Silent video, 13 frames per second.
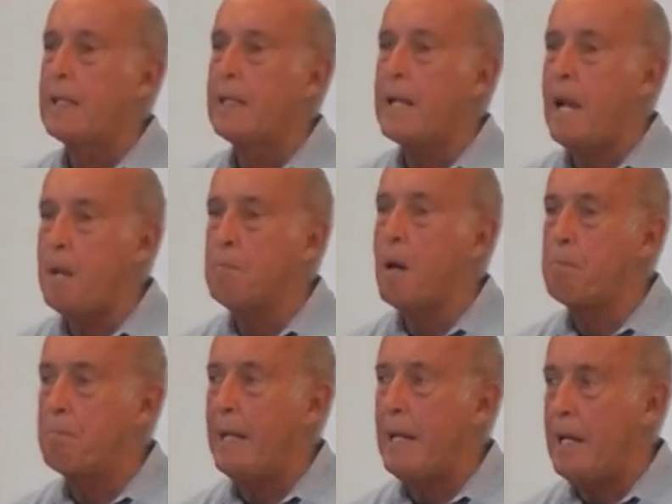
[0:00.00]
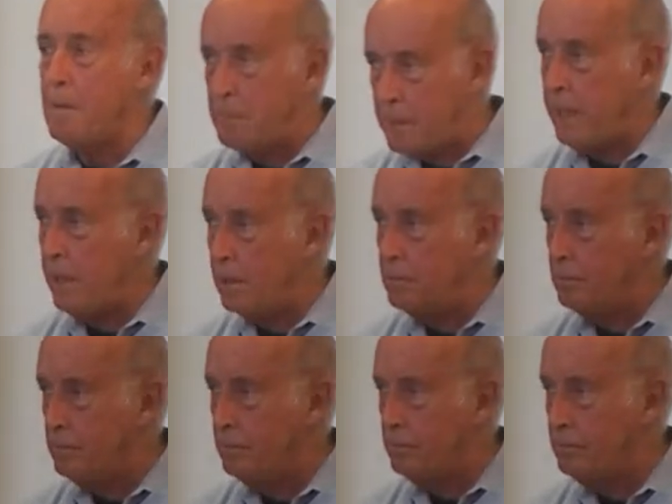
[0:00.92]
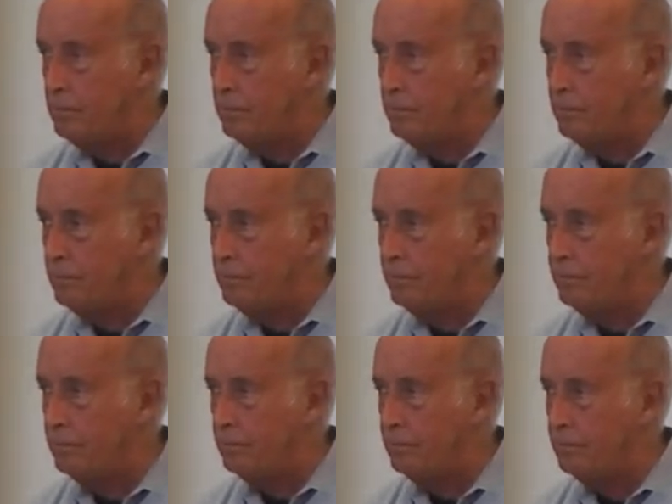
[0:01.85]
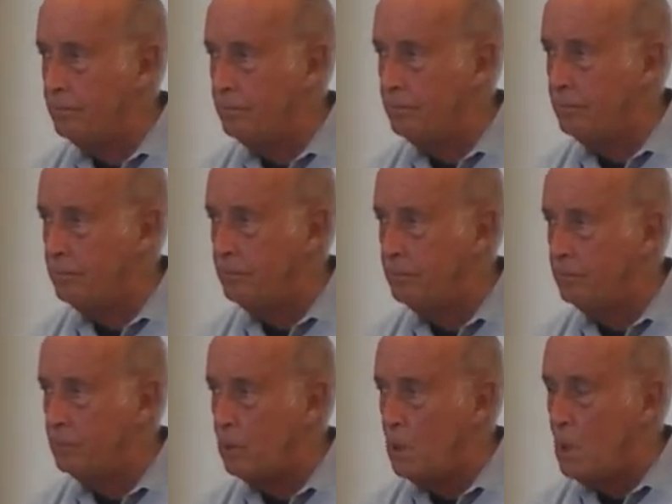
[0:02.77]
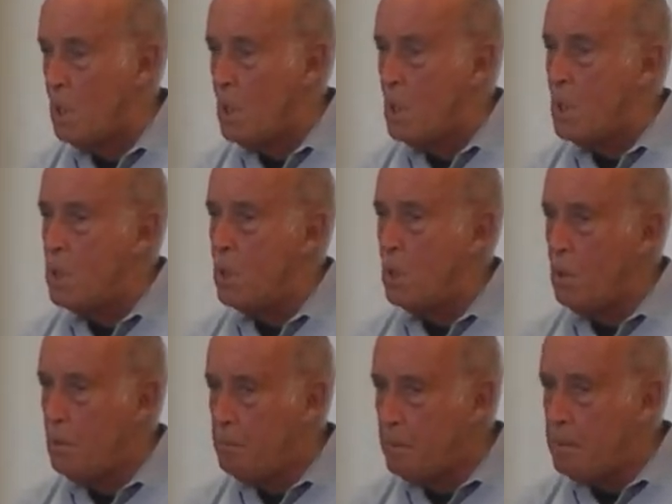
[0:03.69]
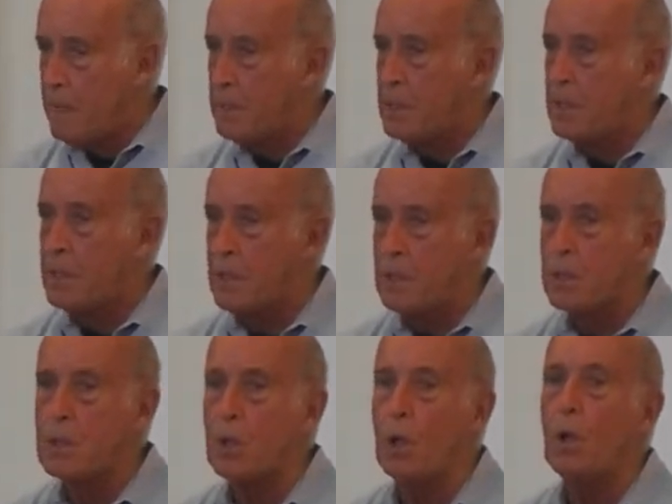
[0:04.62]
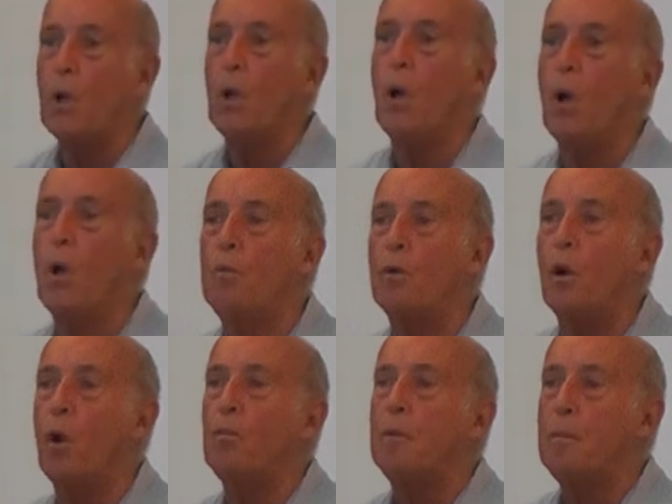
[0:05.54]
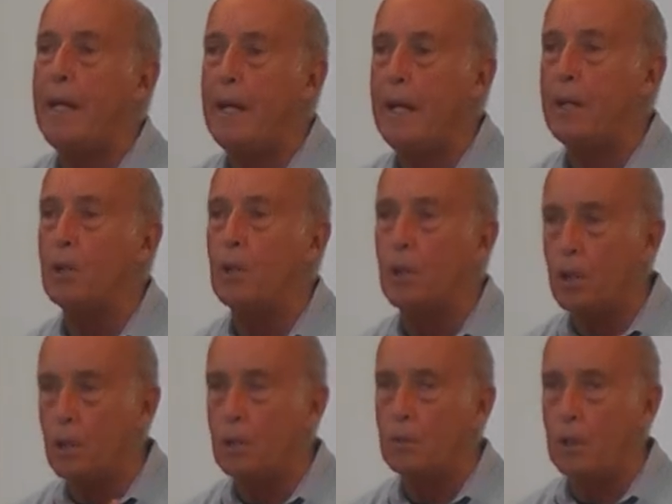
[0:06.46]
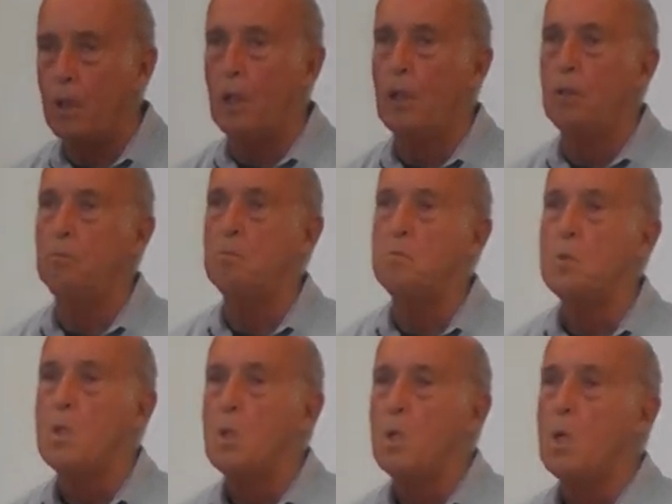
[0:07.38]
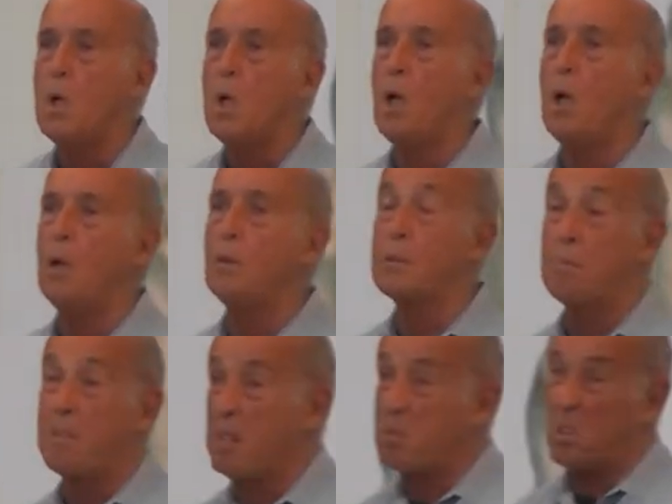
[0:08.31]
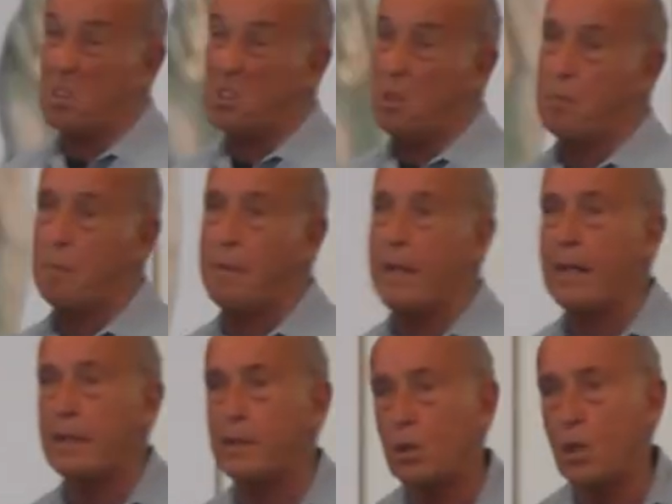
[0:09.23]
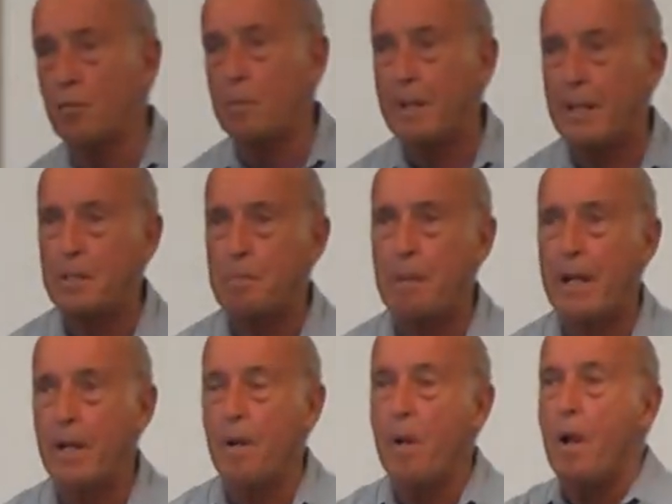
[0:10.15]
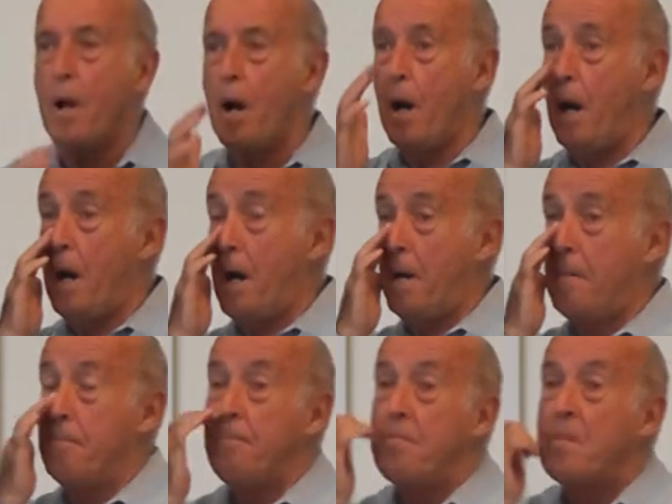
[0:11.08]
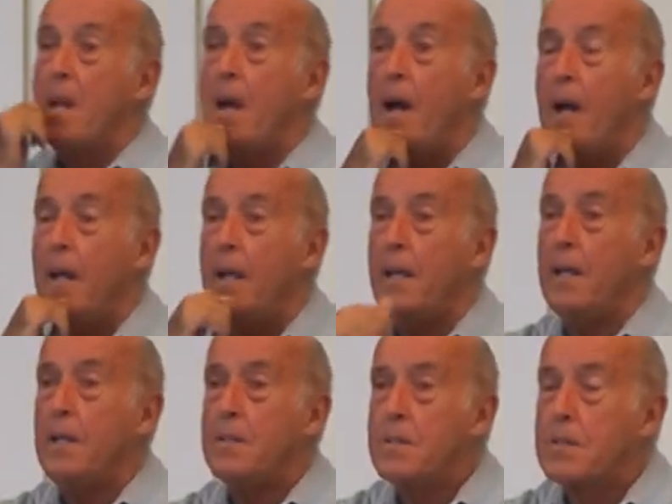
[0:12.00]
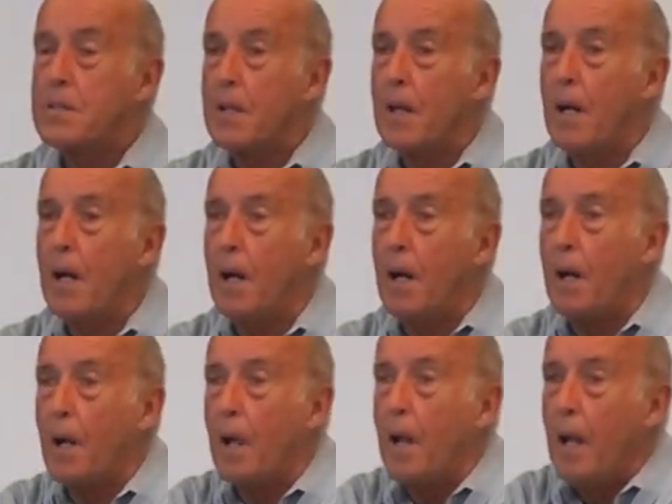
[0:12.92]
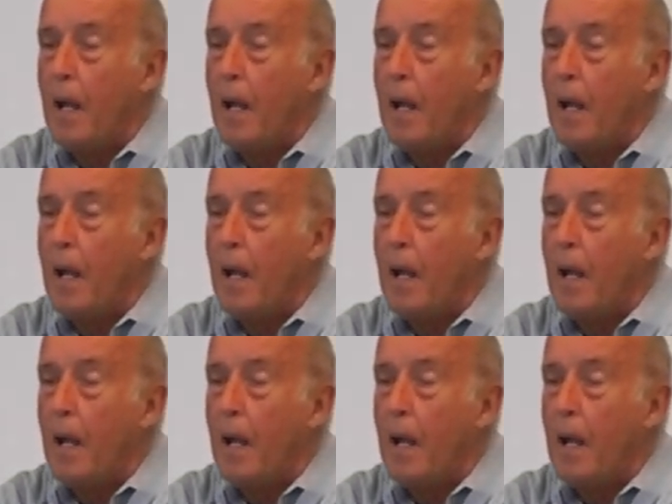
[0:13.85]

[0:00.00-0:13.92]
came up empty. What about the Ubermensch? The Ubermensch, this Overman or um, uh, sometimes called Superman, I think Overman is better, um, is uh,